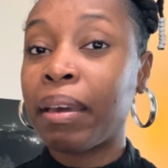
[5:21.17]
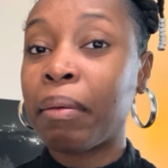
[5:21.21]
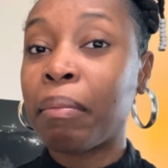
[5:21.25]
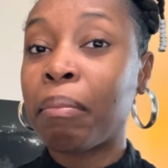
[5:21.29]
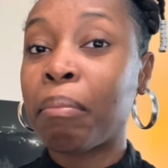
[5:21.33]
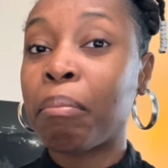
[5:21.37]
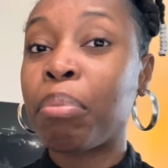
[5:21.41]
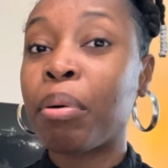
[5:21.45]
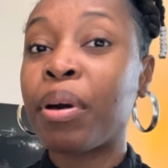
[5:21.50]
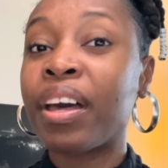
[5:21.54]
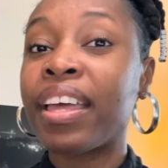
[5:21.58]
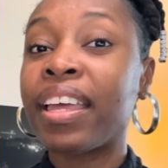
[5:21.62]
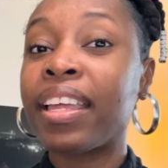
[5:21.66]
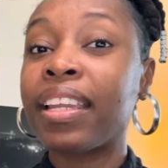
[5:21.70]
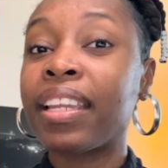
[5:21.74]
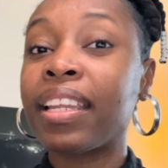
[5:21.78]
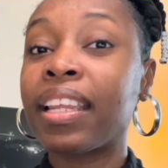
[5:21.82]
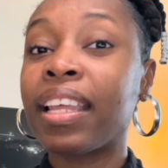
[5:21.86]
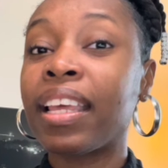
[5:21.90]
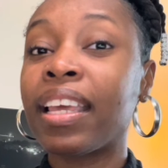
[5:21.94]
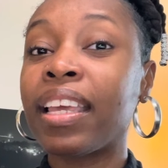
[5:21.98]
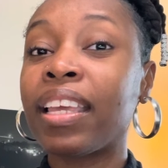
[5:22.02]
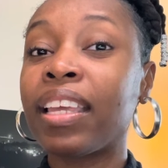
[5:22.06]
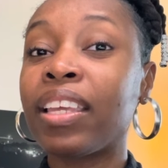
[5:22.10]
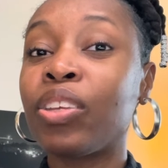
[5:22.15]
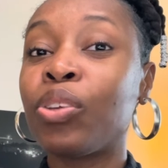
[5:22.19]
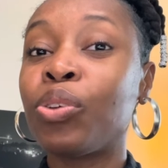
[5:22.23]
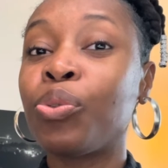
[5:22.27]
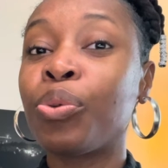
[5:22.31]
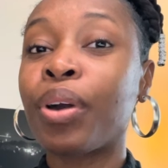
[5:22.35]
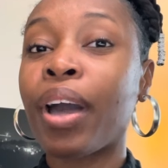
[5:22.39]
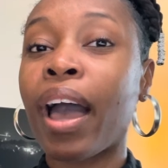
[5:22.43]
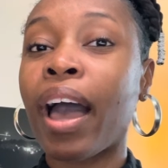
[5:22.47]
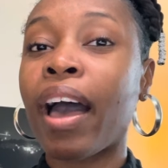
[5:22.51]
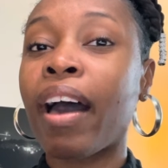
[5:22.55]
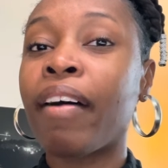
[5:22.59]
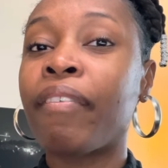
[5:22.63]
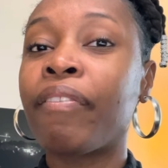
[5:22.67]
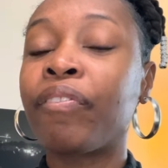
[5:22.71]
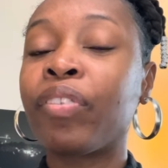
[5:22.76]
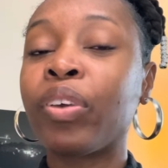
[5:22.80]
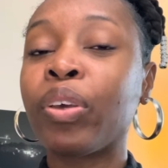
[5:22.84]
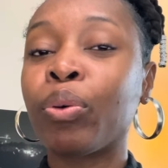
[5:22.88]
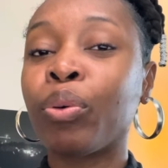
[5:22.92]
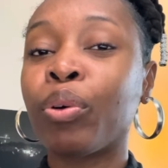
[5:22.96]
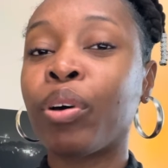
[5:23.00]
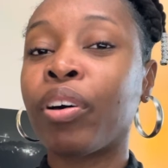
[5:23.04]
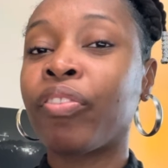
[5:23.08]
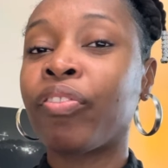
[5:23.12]
But you got a
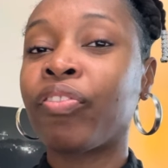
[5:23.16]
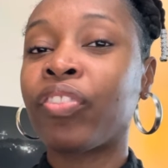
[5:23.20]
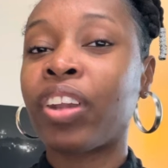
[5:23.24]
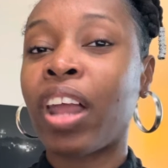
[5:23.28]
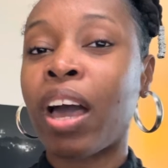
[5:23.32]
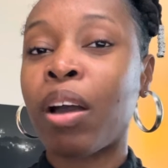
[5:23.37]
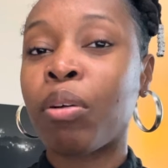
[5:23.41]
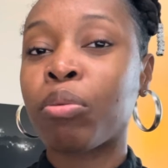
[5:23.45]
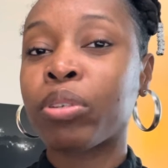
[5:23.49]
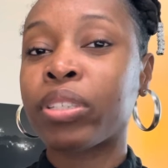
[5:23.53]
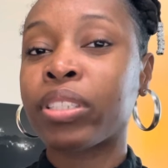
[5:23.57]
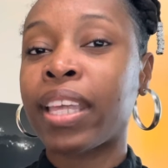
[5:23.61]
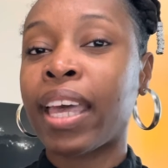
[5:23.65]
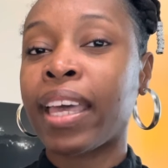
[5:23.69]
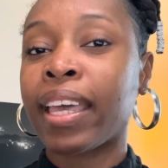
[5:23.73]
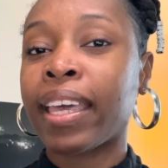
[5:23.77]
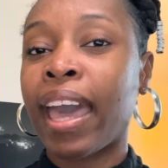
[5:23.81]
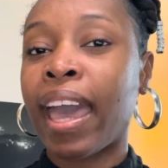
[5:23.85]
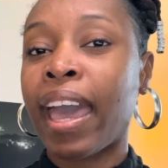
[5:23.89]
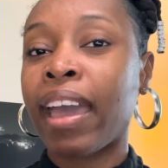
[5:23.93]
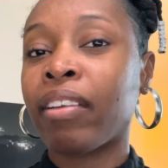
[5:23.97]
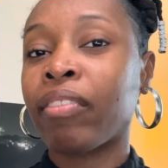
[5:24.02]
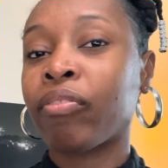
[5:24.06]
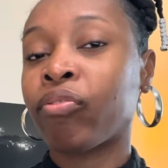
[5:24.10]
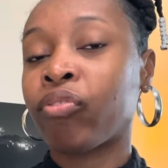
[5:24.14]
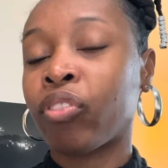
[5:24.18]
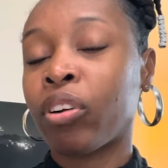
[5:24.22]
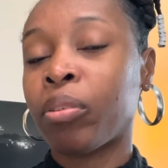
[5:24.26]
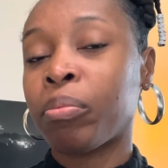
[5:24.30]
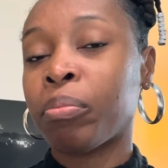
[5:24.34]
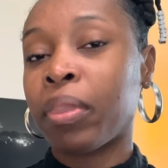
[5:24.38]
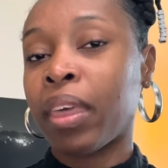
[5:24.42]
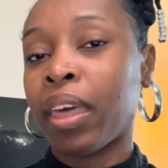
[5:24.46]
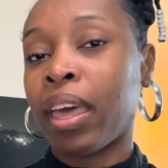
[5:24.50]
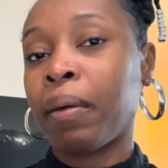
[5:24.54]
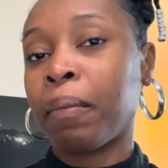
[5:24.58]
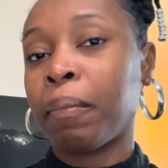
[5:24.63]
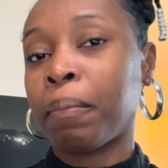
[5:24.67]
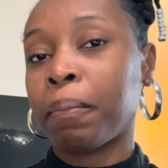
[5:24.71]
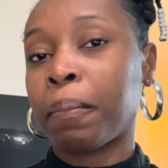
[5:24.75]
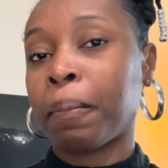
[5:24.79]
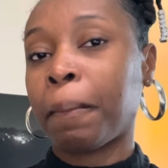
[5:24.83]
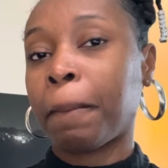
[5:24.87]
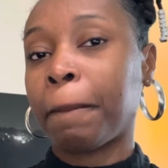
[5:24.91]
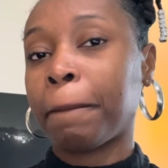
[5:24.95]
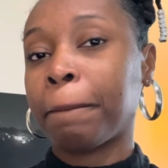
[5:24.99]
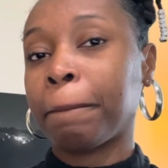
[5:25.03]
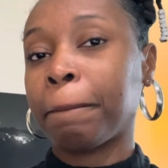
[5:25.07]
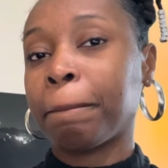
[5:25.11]
field of flowers that came from that.
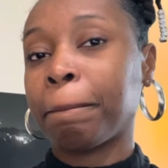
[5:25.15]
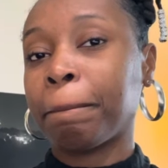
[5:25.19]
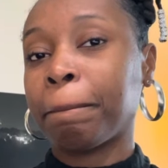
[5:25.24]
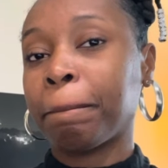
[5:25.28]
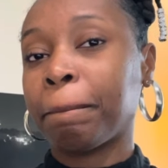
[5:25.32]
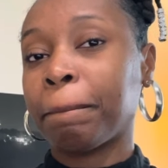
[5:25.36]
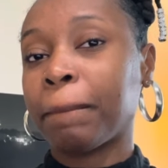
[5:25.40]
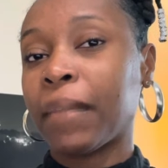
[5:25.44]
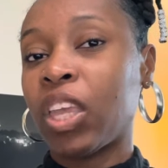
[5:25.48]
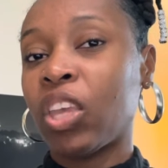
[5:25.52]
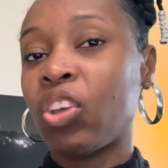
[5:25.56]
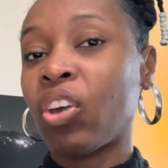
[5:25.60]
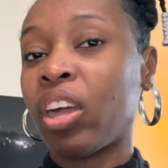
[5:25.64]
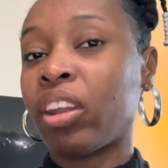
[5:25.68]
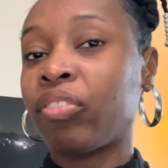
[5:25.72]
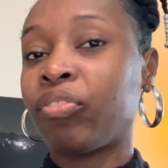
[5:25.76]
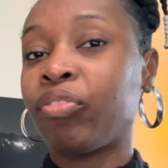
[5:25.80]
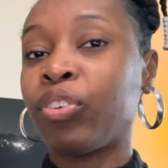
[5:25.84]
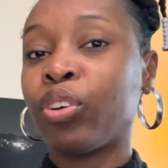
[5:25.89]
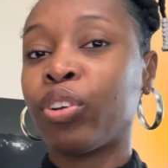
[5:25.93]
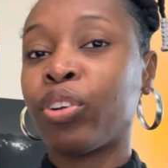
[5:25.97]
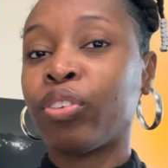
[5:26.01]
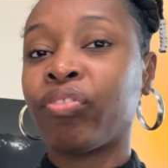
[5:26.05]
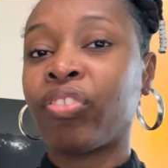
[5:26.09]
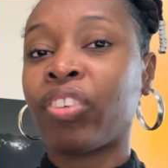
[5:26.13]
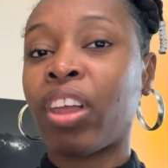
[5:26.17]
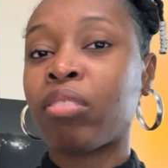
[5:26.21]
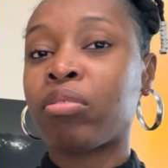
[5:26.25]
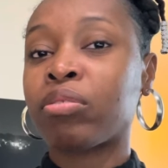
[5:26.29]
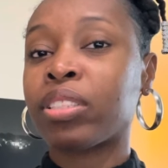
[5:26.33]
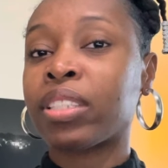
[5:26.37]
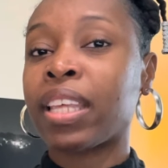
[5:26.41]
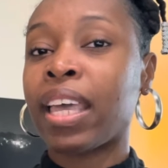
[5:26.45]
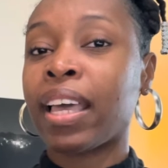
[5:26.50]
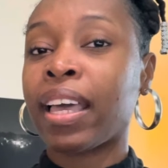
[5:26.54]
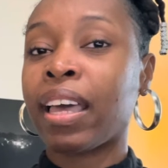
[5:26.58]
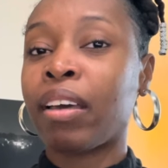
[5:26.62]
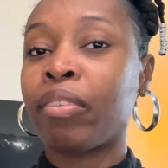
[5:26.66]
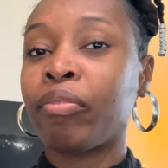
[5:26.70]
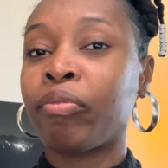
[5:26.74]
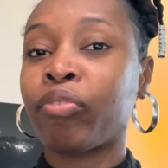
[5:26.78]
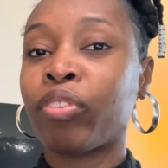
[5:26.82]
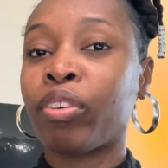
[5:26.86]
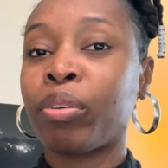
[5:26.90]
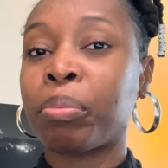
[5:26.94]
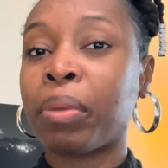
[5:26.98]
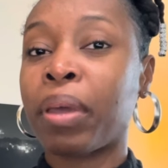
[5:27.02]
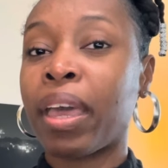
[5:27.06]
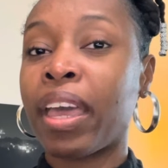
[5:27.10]
You got a field of flowers that come
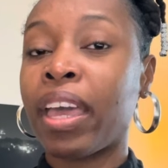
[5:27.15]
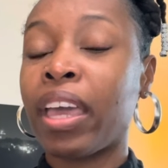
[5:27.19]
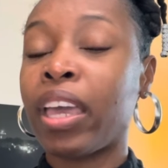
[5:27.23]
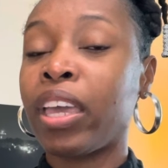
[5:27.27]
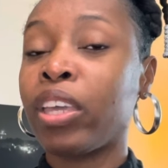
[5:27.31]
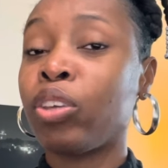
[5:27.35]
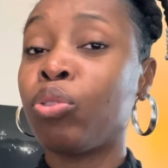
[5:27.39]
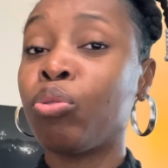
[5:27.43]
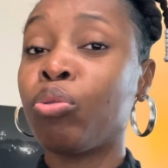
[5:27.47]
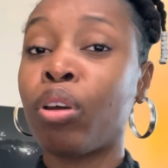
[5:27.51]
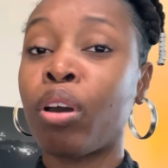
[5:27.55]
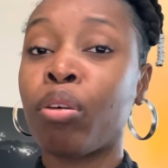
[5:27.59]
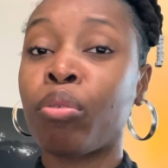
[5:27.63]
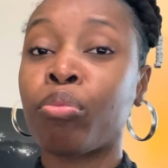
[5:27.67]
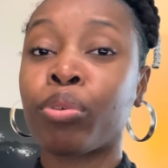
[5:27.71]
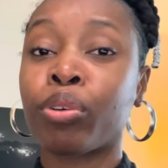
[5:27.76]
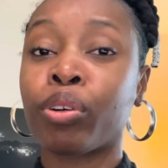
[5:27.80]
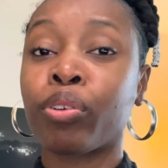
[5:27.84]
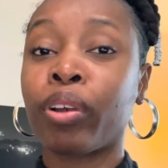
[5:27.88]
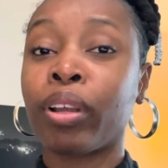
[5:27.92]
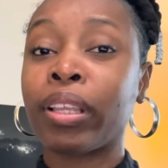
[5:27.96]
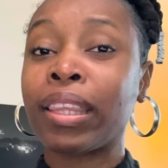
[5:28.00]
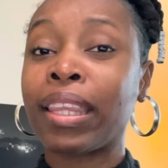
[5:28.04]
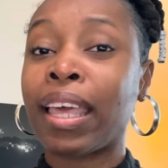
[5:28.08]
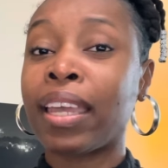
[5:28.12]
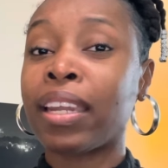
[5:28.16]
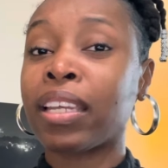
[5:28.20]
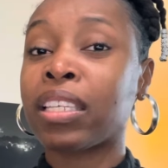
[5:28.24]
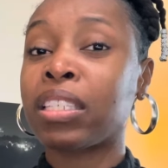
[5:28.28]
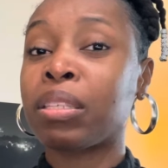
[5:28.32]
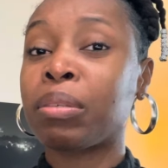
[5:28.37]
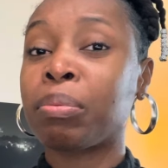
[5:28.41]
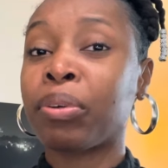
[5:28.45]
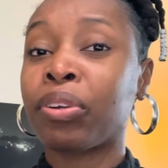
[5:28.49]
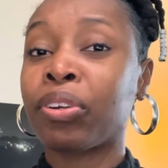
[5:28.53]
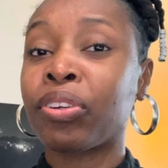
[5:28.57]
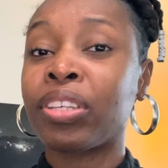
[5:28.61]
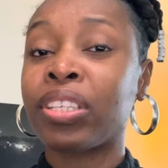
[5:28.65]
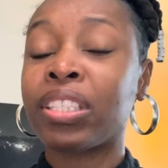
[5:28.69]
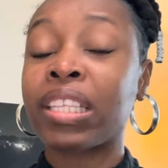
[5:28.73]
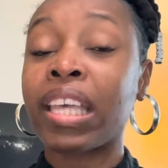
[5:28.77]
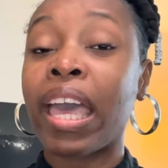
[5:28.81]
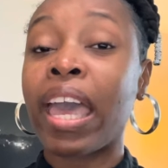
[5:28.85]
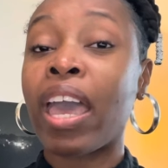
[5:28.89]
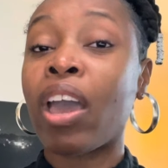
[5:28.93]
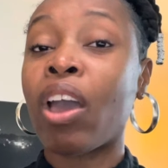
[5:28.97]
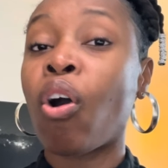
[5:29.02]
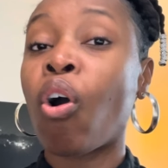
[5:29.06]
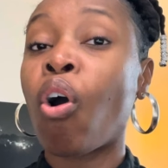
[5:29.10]
from that. And you don't regret that experience
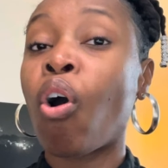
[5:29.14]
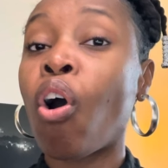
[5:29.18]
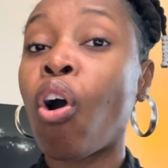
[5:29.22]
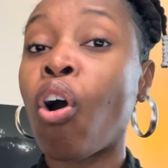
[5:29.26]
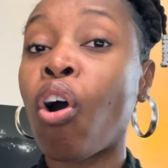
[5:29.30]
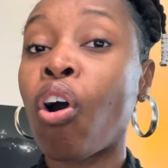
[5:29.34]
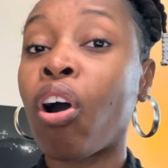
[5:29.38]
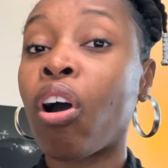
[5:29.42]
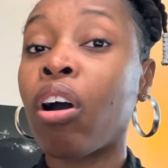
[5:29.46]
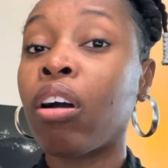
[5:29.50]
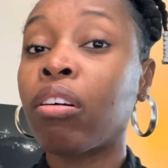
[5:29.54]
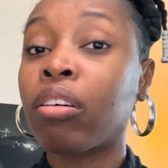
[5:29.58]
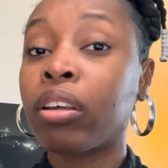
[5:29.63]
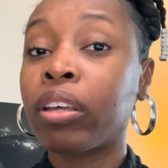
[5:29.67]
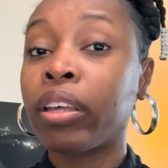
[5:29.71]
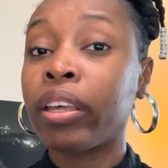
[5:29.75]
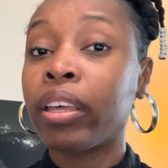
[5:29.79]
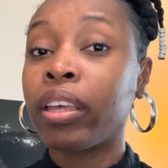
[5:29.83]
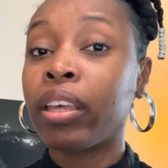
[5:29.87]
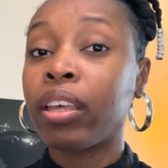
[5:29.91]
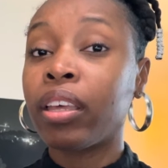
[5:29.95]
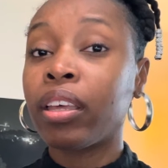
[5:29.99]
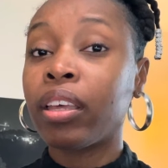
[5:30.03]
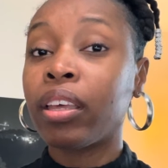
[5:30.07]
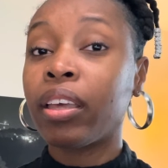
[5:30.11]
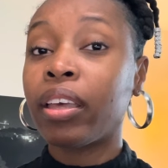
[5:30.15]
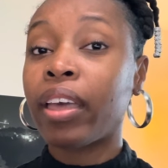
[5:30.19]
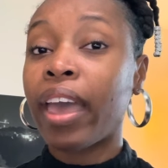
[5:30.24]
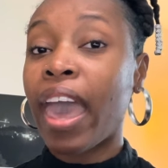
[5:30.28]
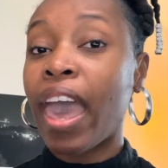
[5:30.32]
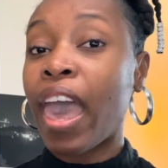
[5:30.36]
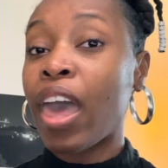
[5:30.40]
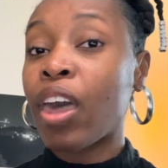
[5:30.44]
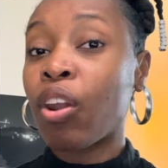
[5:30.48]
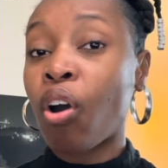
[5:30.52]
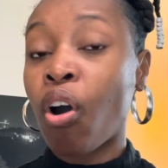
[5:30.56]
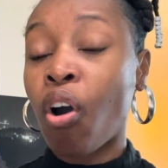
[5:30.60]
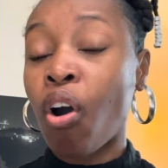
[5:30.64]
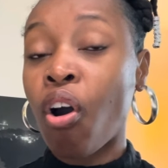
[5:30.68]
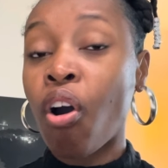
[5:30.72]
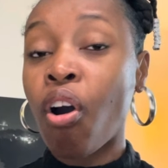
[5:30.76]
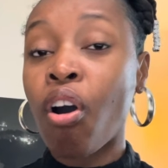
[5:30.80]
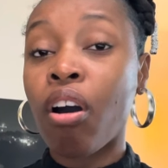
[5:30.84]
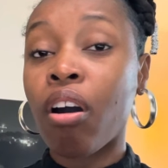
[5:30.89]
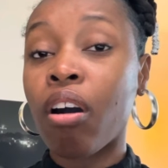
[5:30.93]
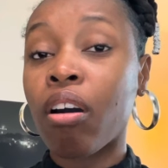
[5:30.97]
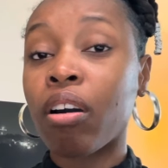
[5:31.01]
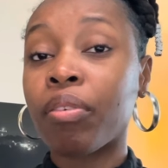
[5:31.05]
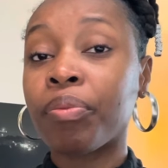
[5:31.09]
at all. At
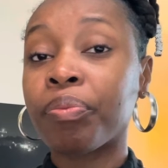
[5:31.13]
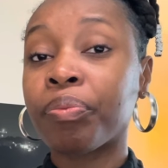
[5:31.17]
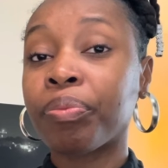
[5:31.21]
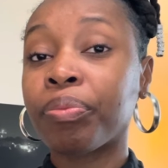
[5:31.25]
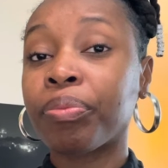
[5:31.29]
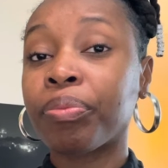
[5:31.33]
all.